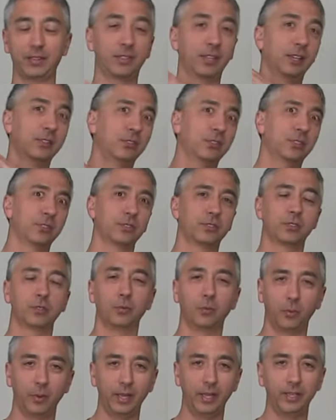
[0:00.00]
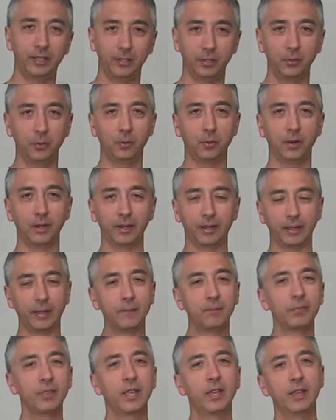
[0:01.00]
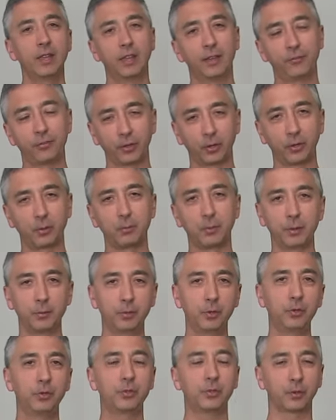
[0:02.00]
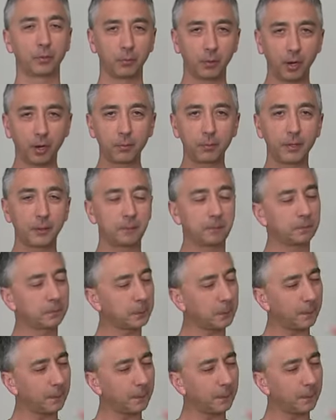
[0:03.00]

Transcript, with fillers: That's just the way you want it. If you're a Mammut or Marmot,